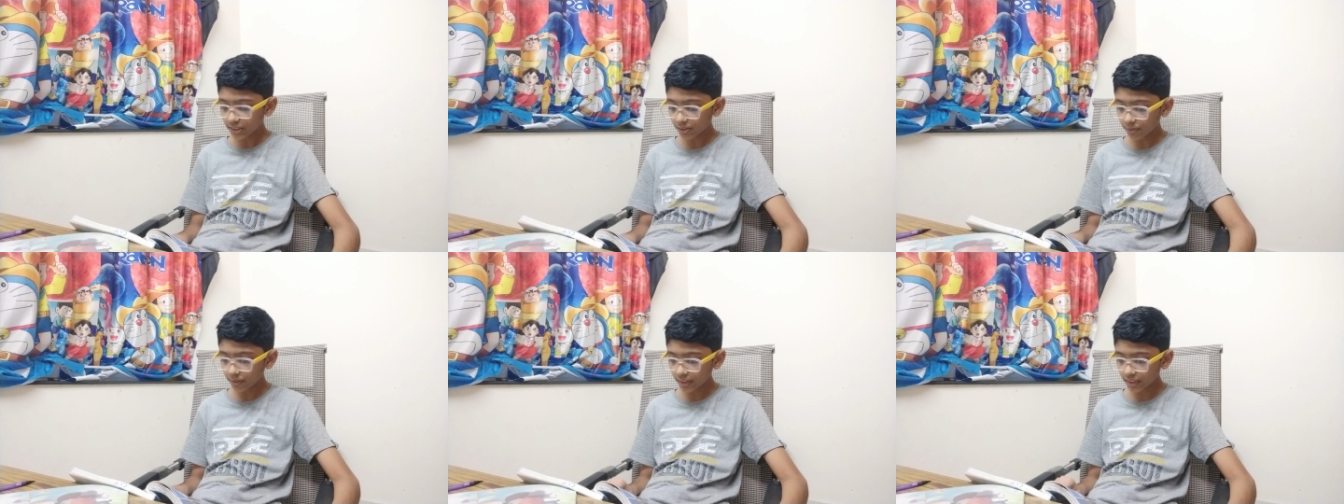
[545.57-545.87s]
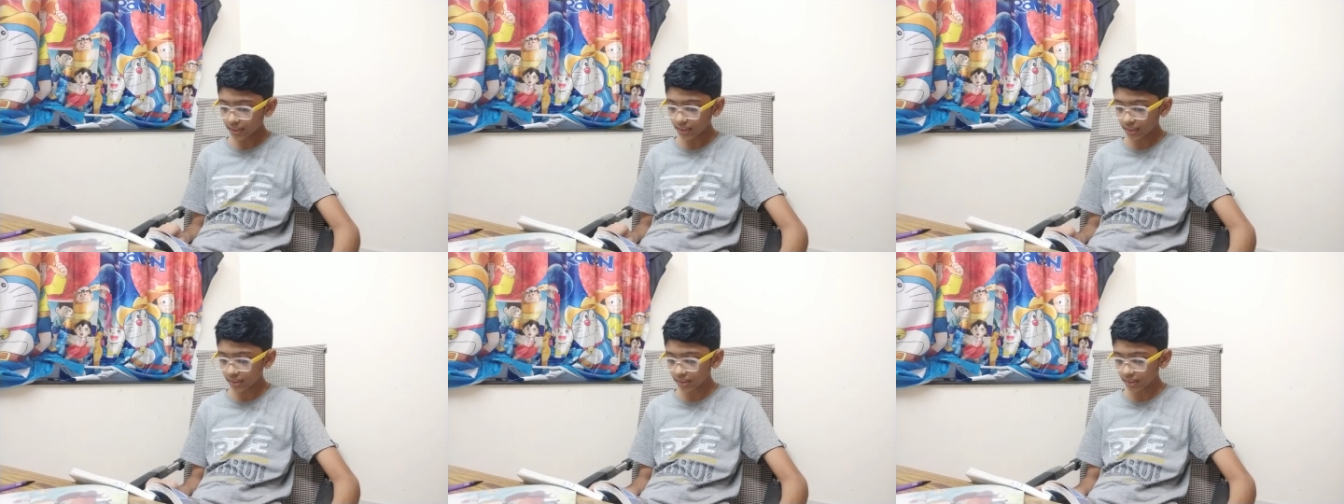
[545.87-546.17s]

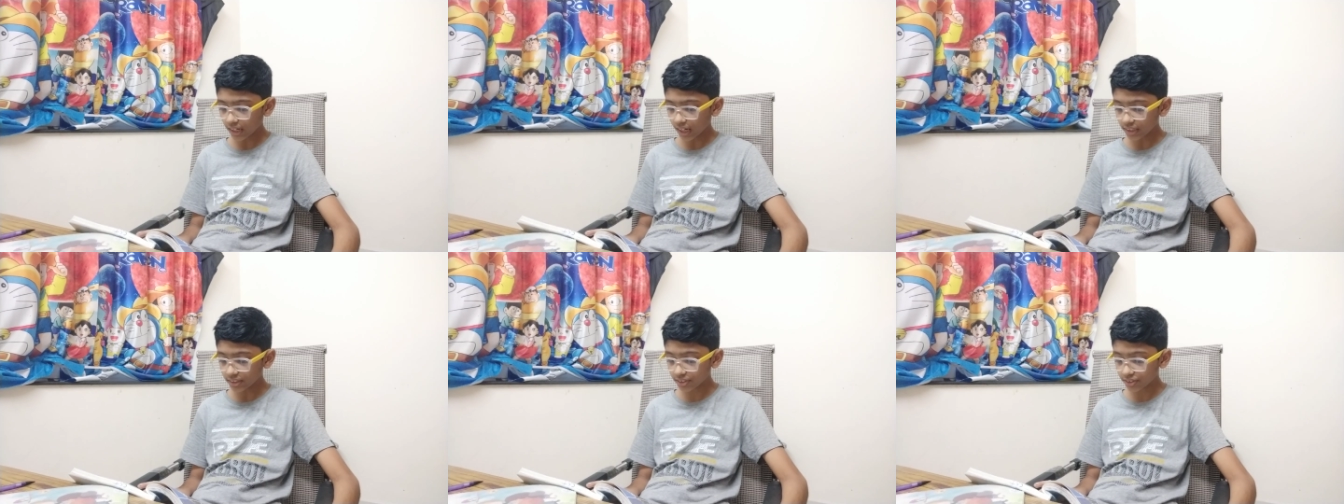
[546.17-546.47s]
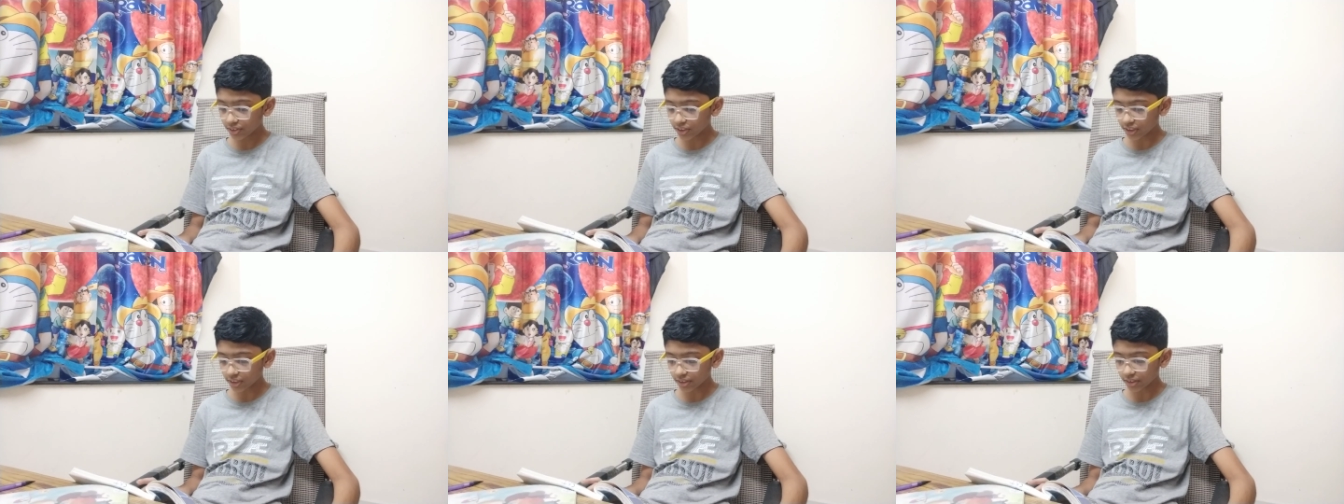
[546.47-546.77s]
Everest and
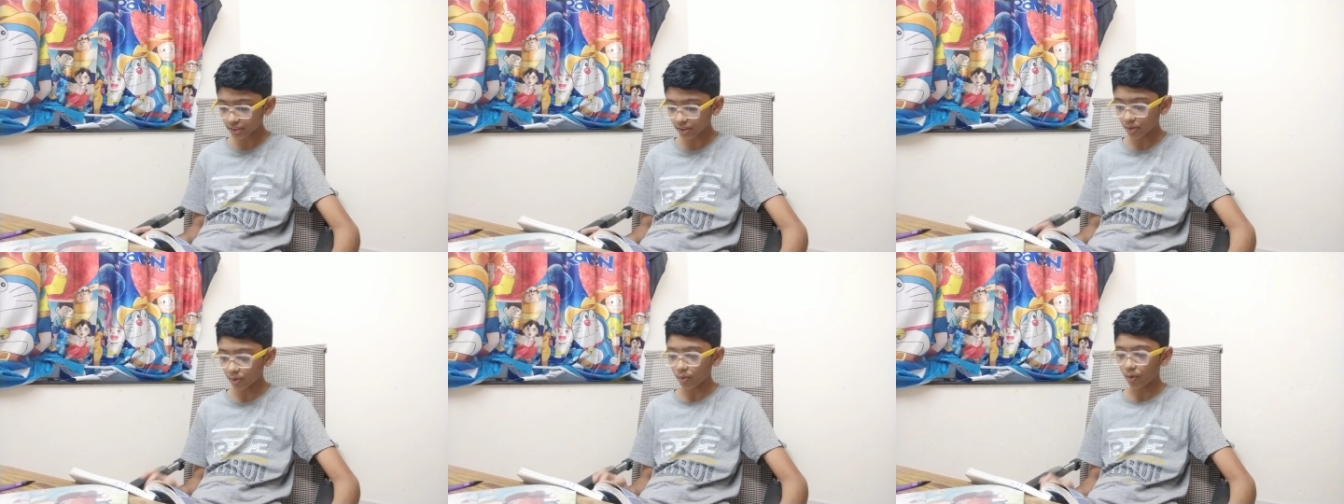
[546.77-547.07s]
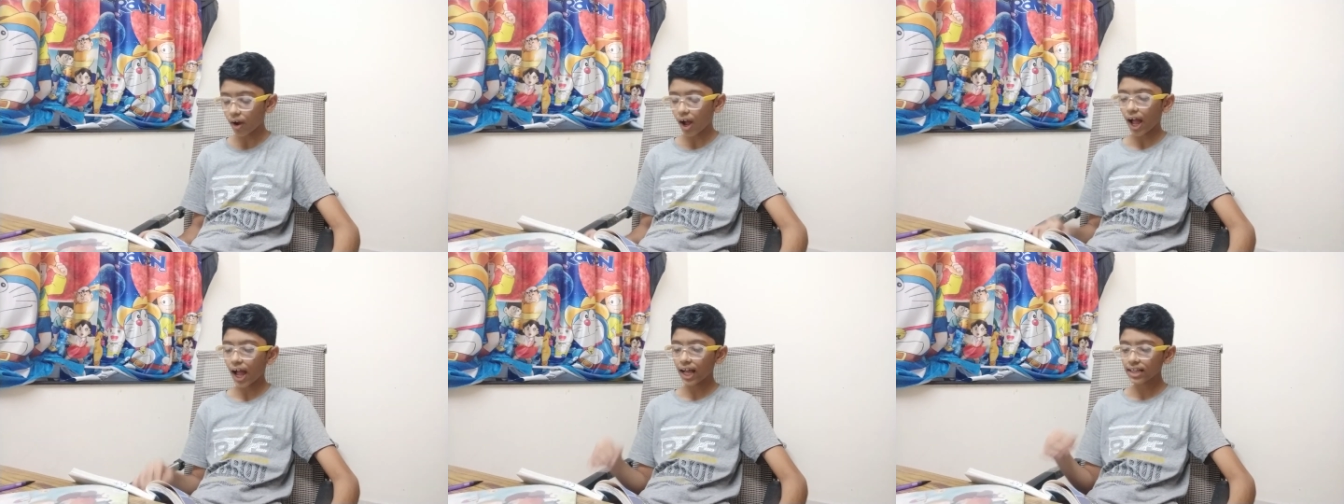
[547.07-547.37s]
Kanchenjunga.
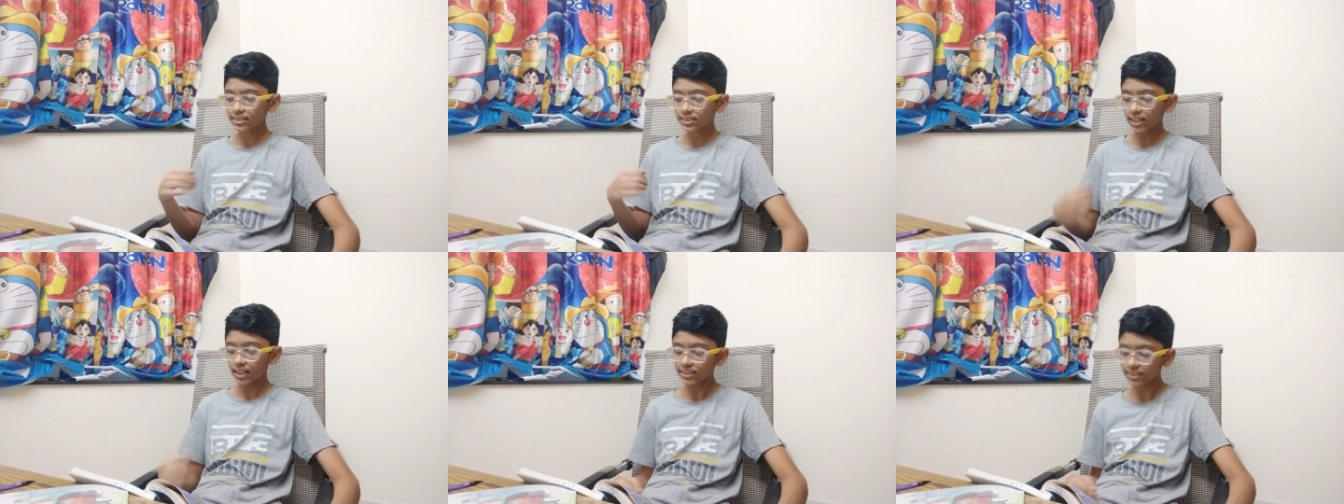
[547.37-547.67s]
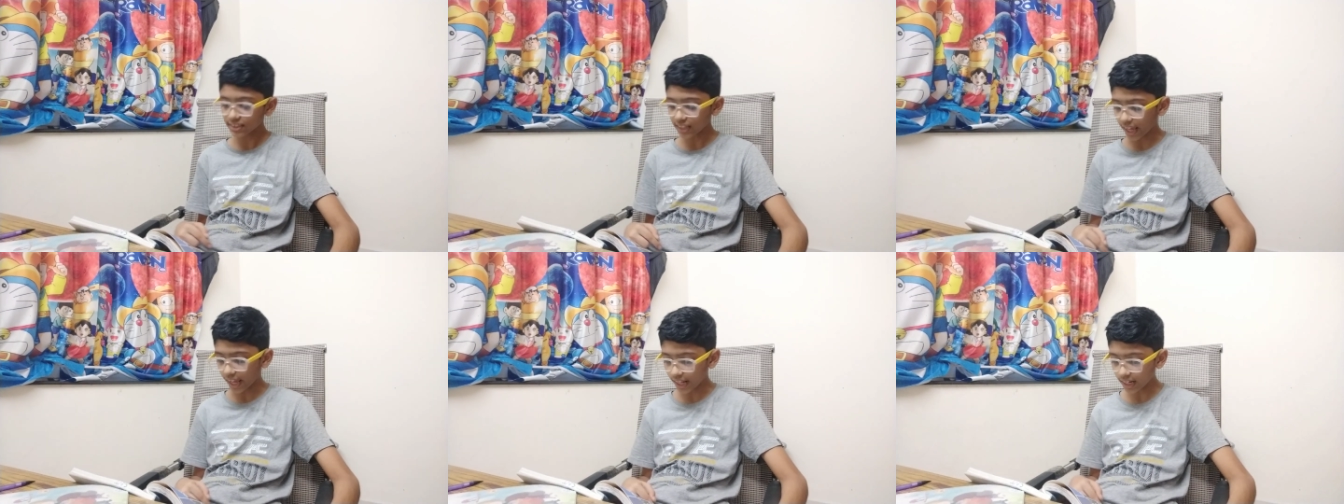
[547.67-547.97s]
As I
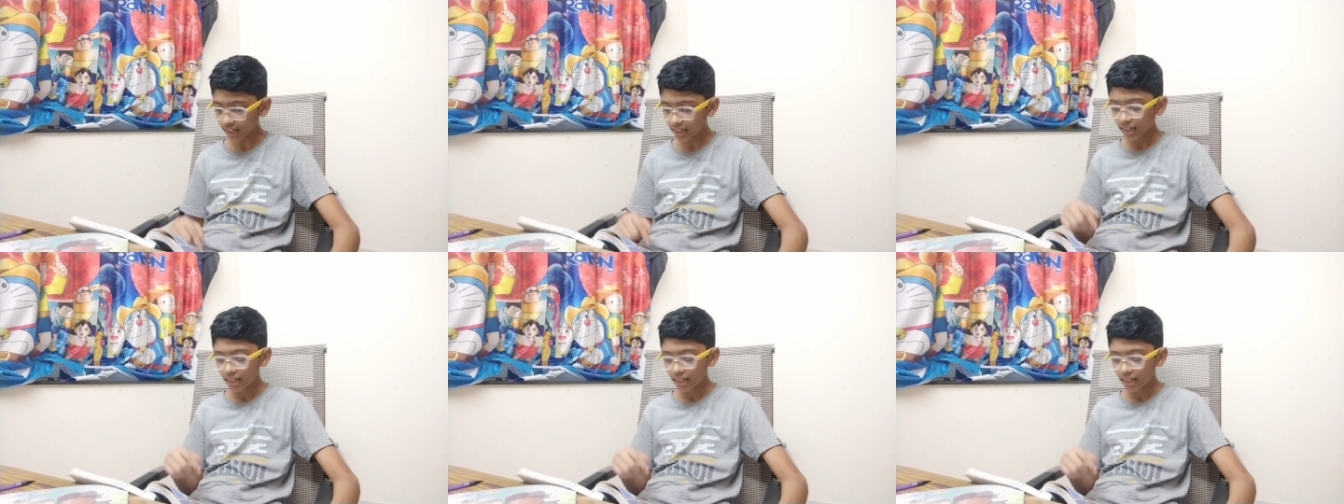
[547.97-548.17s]
said,